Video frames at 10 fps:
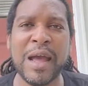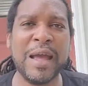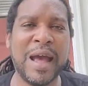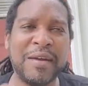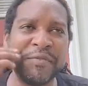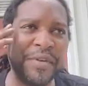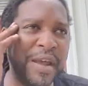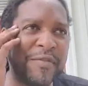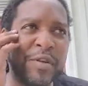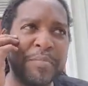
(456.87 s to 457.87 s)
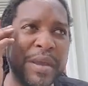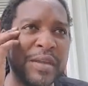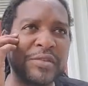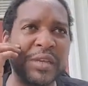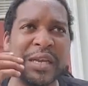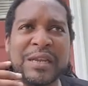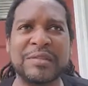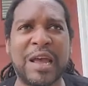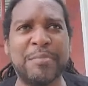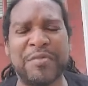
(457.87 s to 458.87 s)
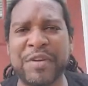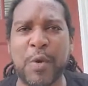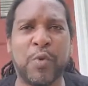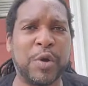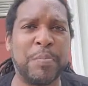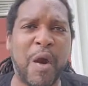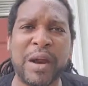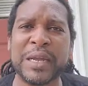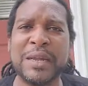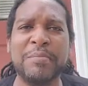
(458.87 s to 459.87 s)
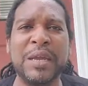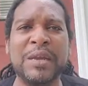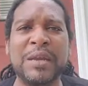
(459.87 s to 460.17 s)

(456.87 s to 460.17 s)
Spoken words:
I've never been to any type of network marketing meeting.